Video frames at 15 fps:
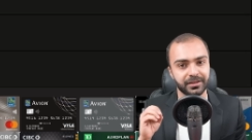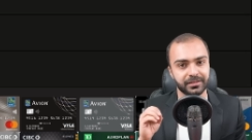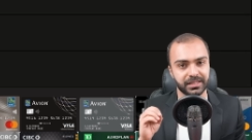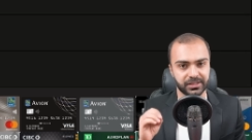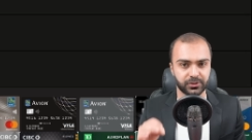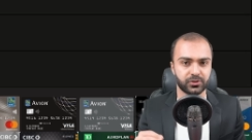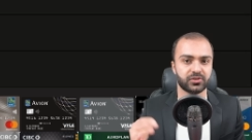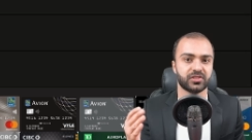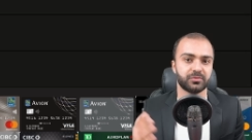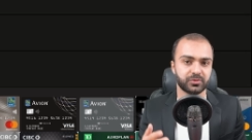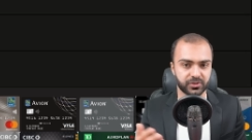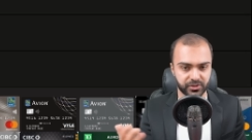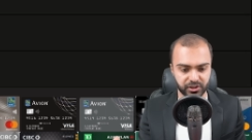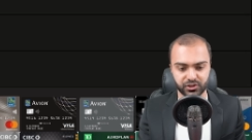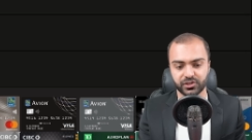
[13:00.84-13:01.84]
Now, there are some
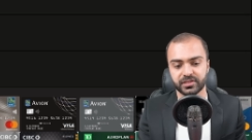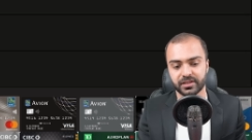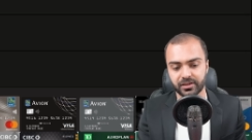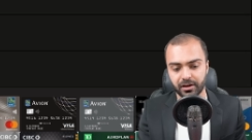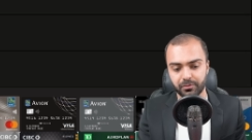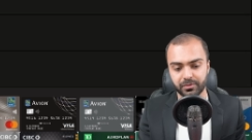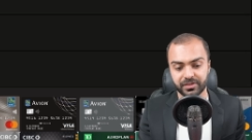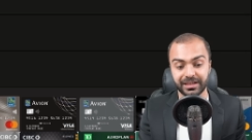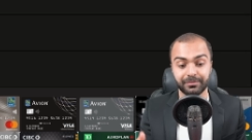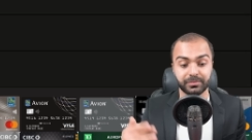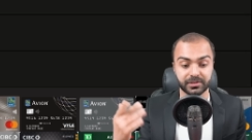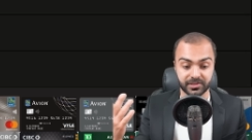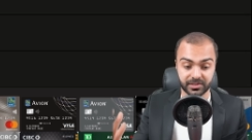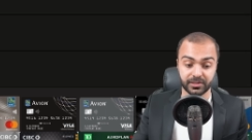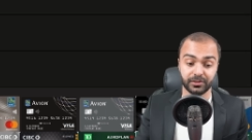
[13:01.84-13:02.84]
restrictions that come with that,
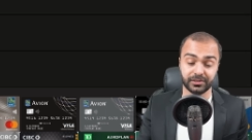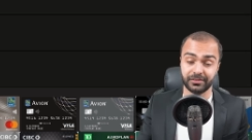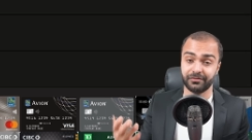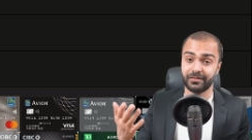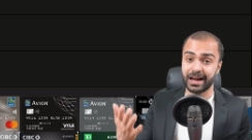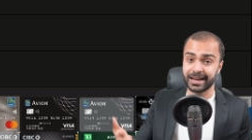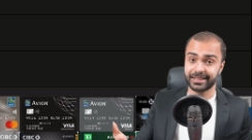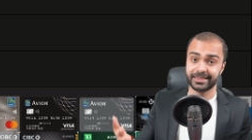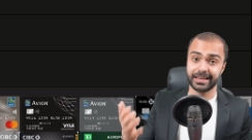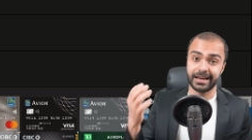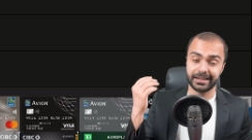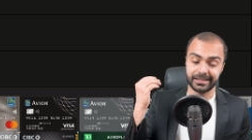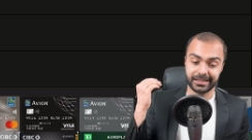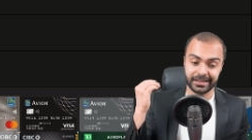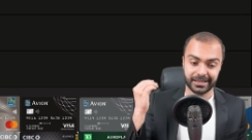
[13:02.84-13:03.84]
but still, the fact
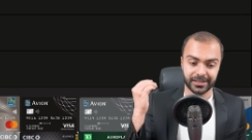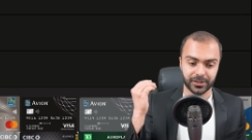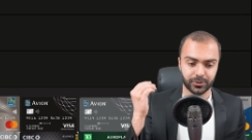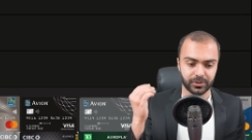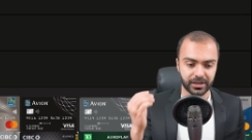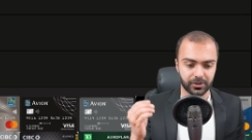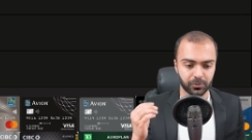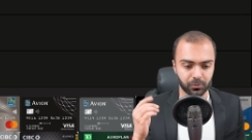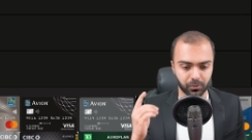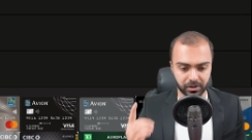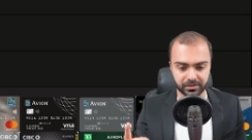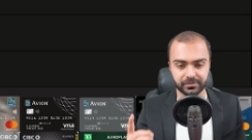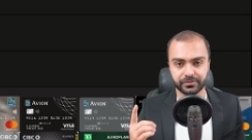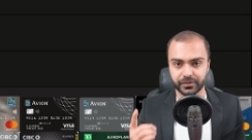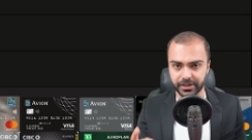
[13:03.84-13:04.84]
that you get
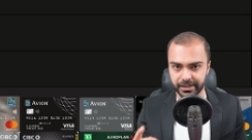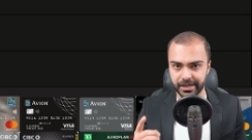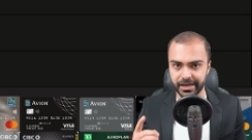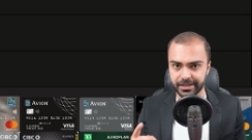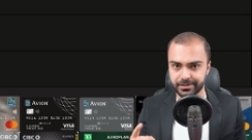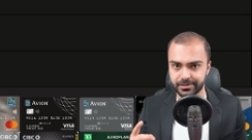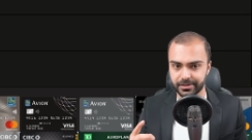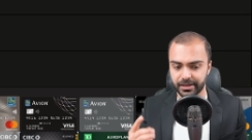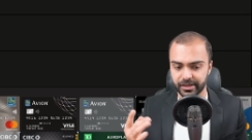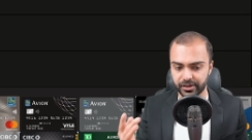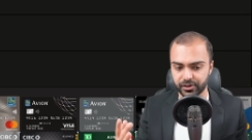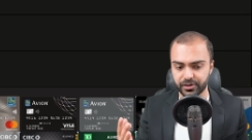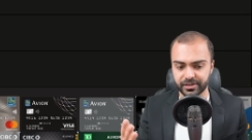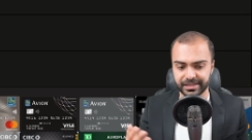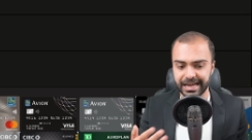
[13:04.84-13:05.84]
1 free night a
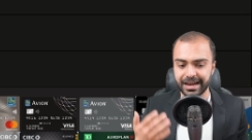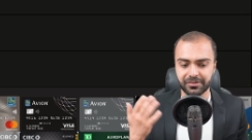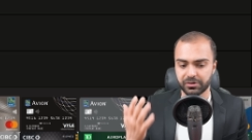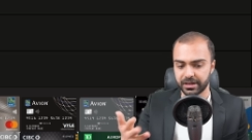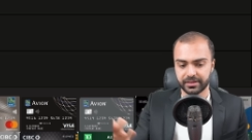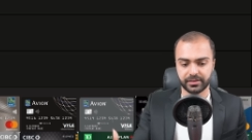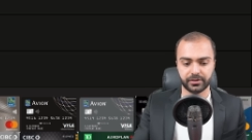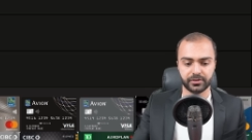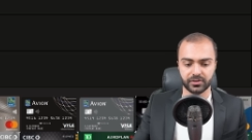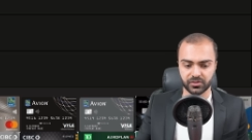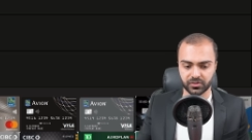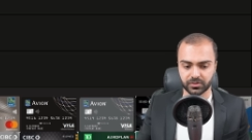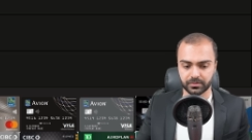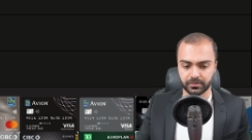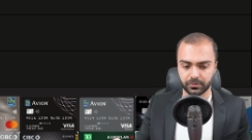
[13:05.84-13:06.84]
year, that right there
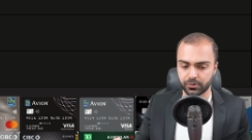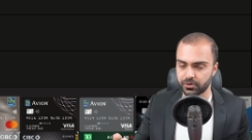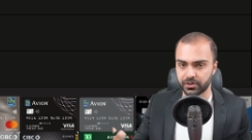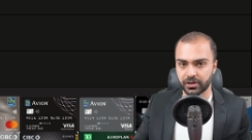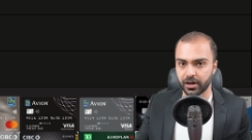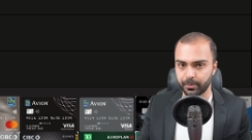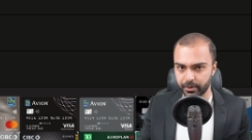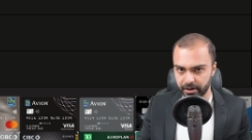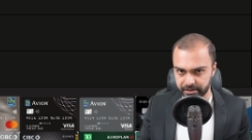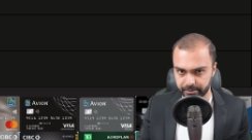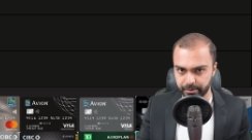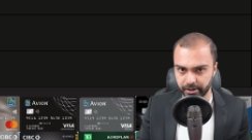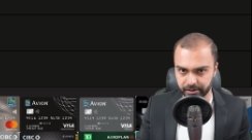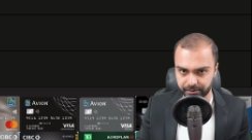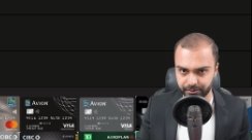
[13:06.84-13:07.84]
is worth a couple
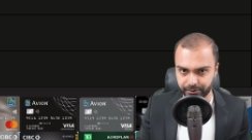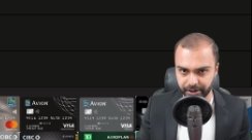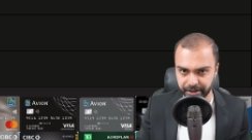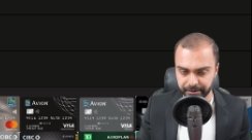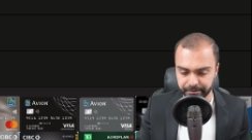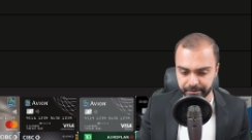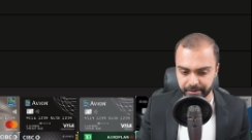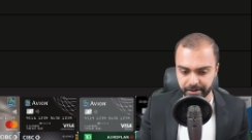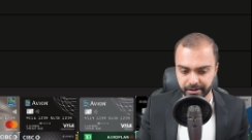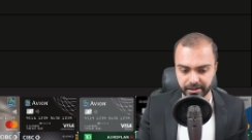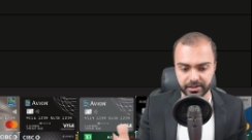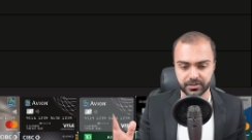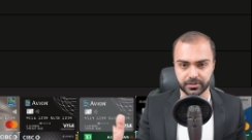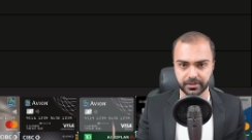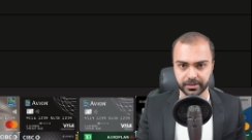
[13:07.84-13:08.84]
$100, right?
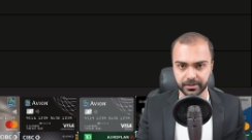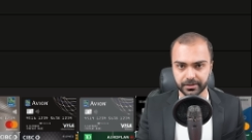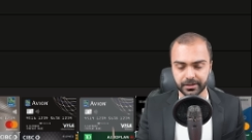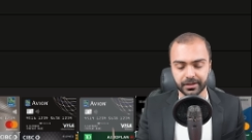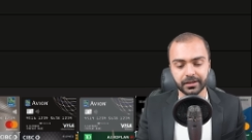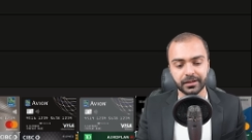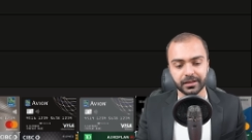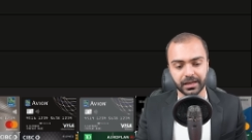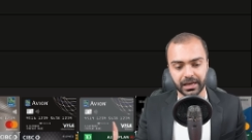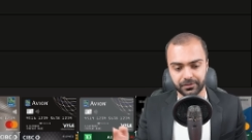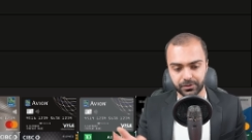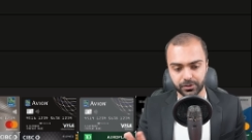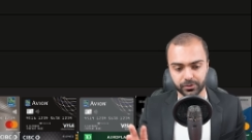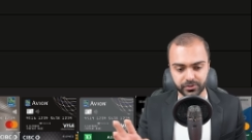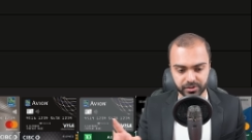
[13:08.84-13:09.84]
Easily, if
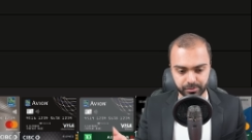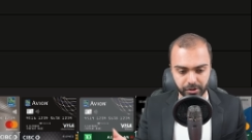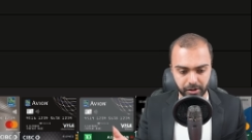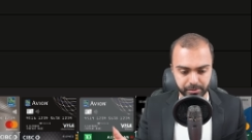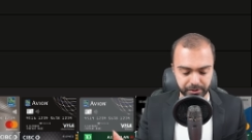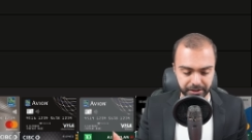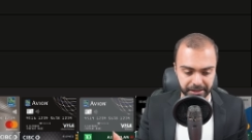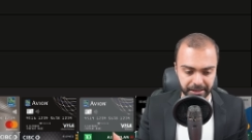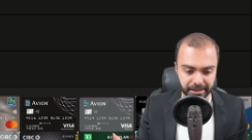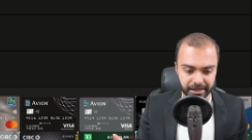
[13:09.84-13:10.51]
you use it properly.